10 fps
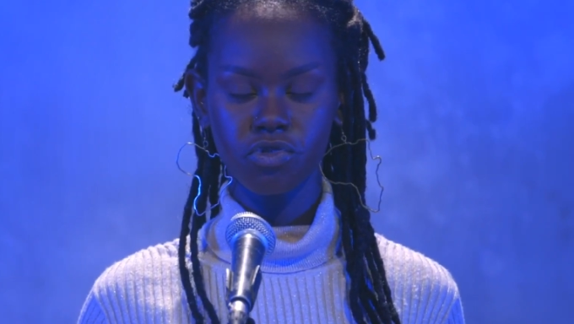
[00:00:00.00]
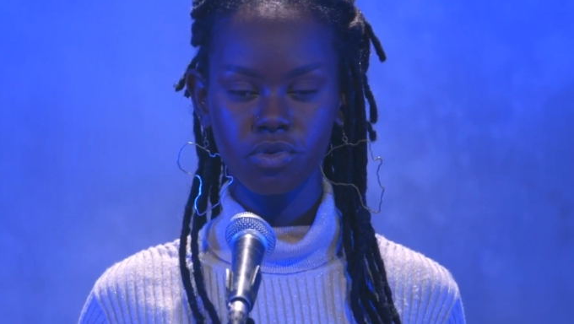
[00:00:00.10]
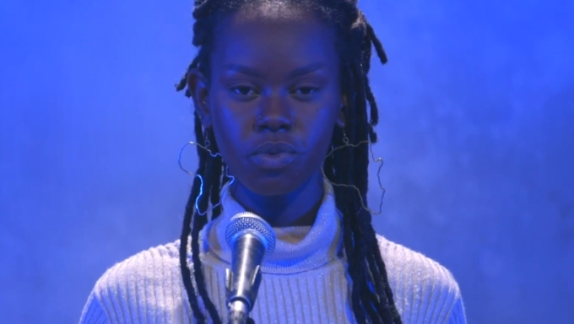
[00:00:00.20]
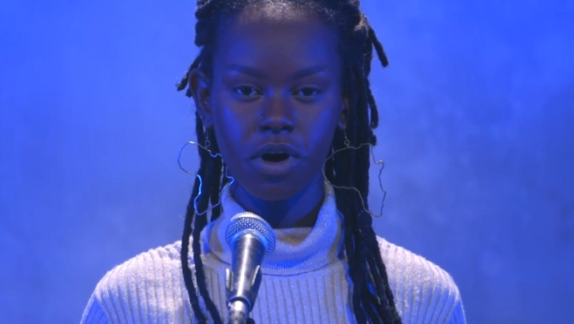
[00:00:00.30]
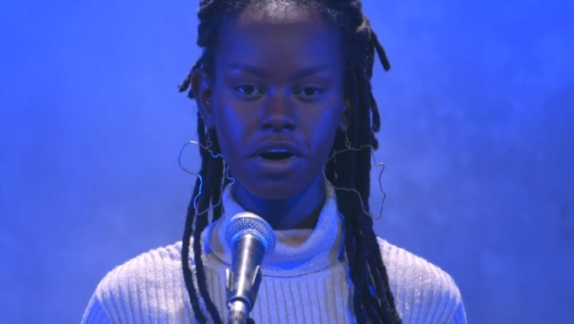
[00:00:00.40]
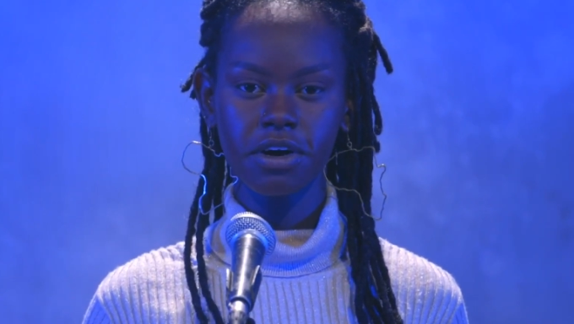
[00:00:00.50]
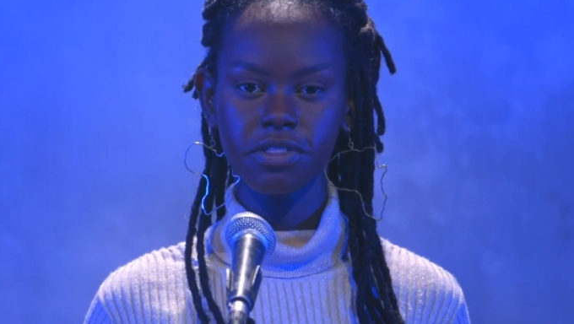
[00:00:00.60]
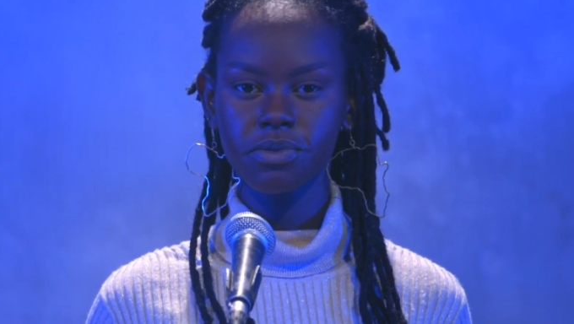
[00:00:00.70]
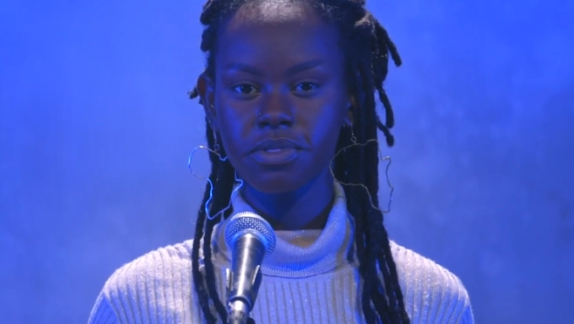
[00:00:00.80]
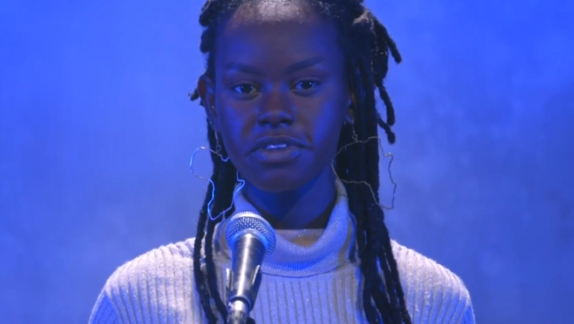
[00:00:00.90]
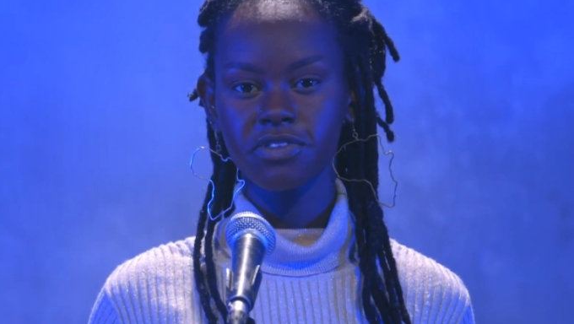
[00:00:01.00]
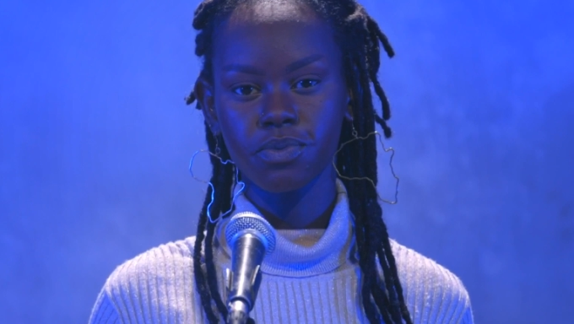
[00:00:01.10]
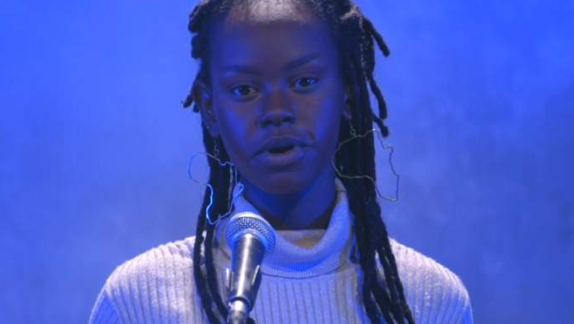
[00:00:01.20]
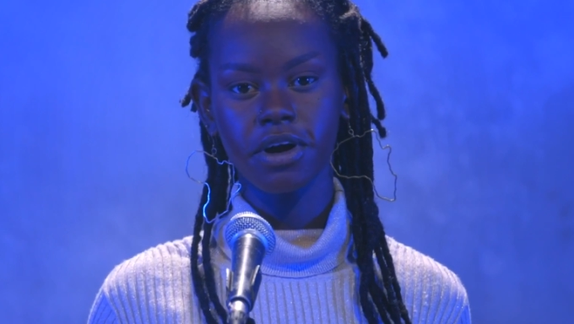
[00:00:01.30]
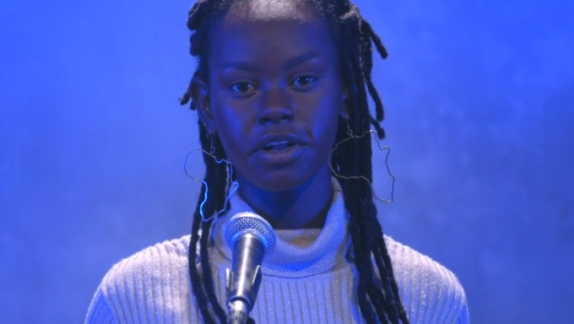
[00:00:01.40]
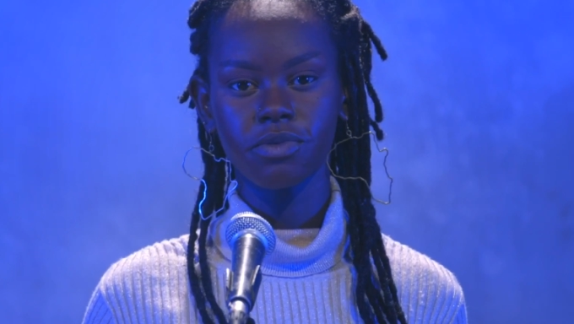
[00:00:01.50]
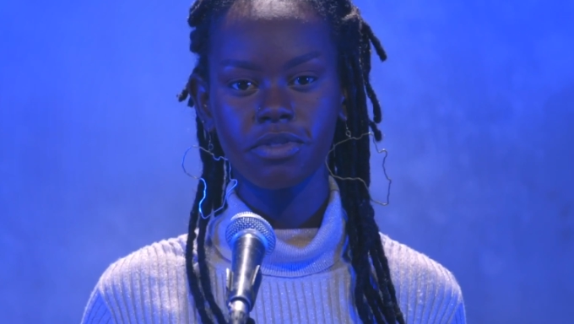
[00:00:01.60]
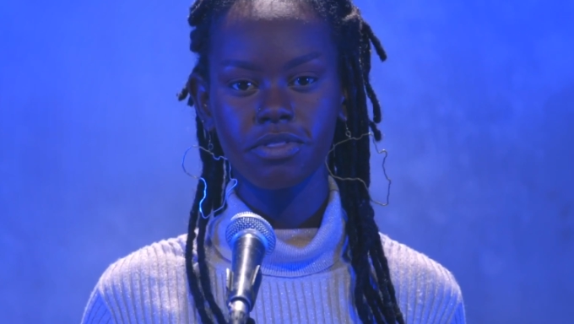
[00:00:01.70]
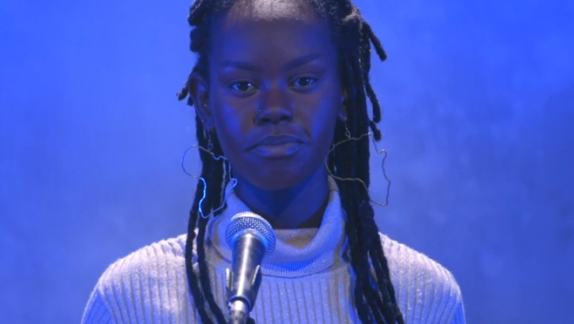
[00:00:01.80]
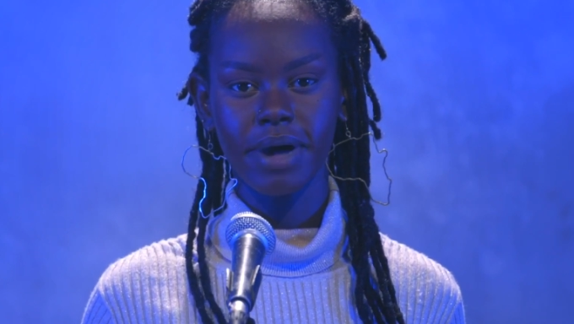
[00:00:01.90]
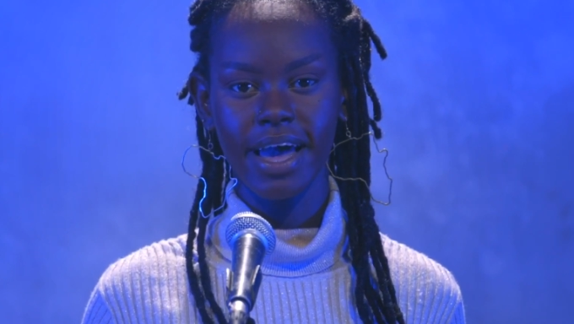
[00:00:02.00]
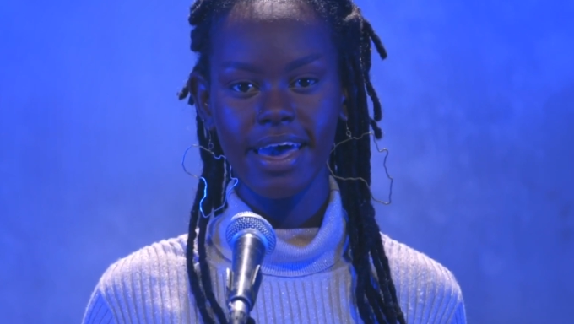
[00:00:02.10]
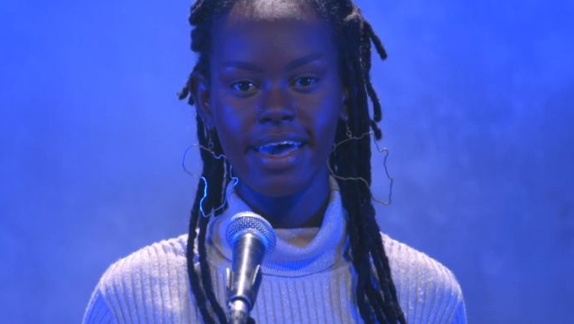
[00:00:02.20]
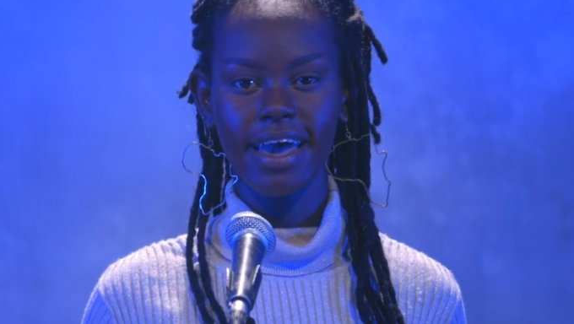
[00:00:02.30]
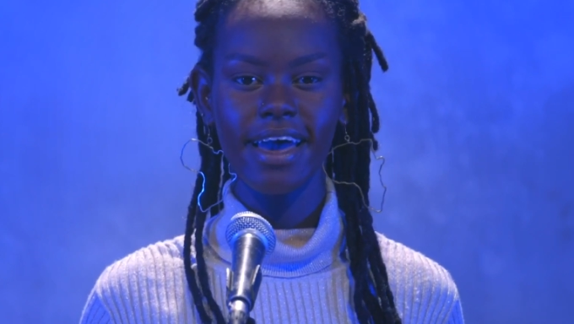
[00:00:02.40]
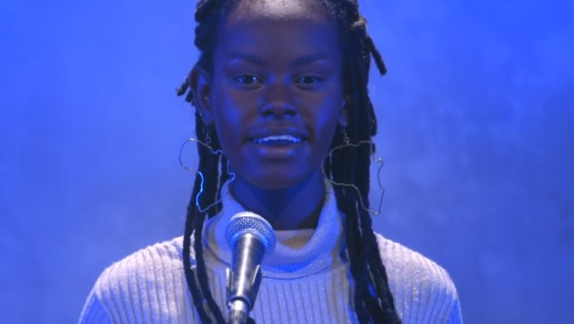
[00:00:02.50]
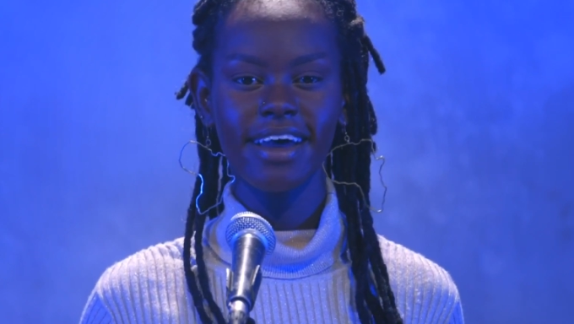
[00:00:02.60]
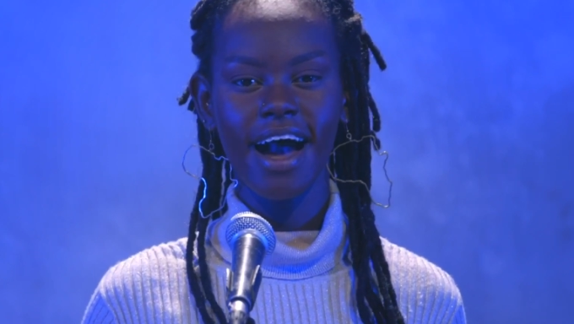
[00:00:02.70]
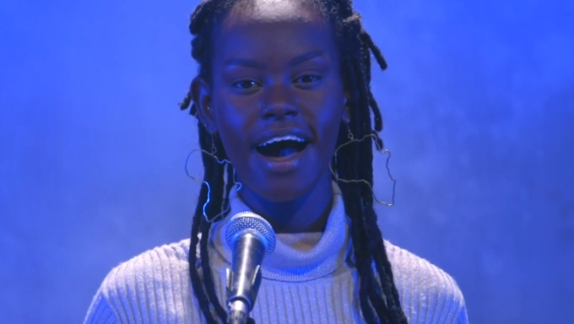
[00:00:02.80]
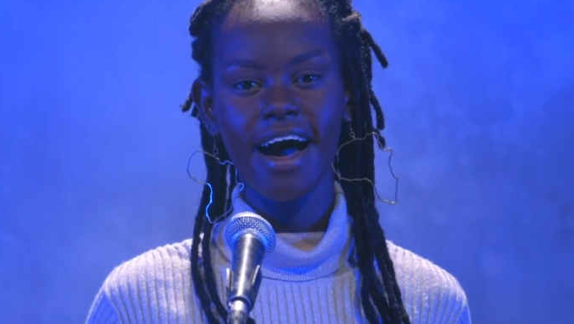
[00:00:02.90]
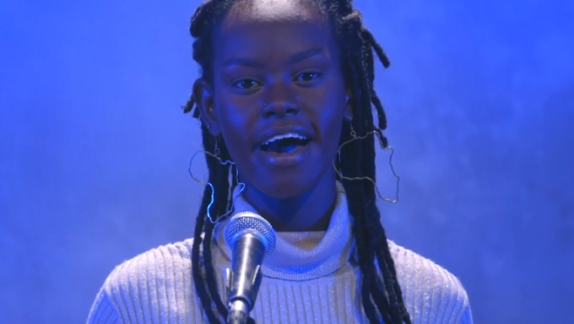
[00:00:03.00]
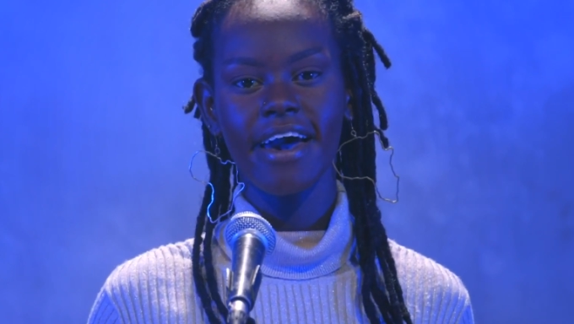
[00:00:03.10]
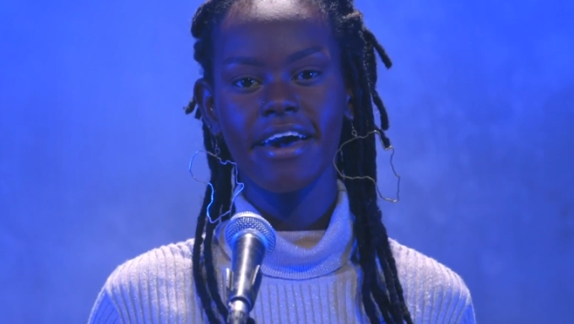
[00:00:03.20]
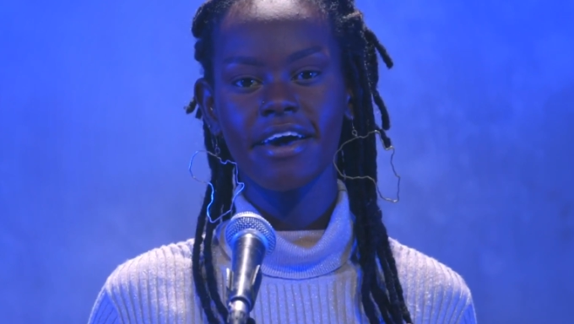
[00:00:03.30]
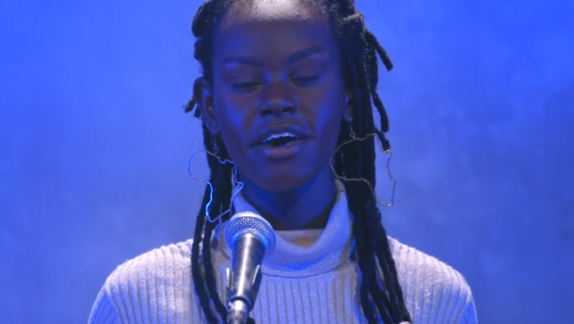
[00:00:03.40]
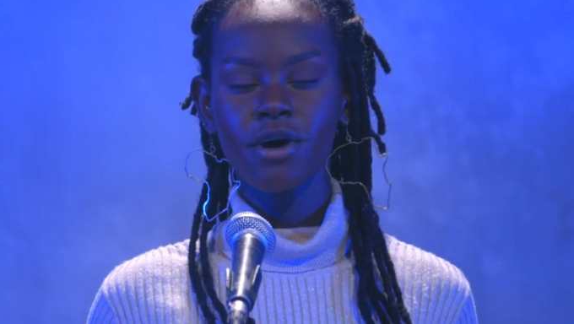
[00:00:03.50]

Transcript: to walk through this world with my head high,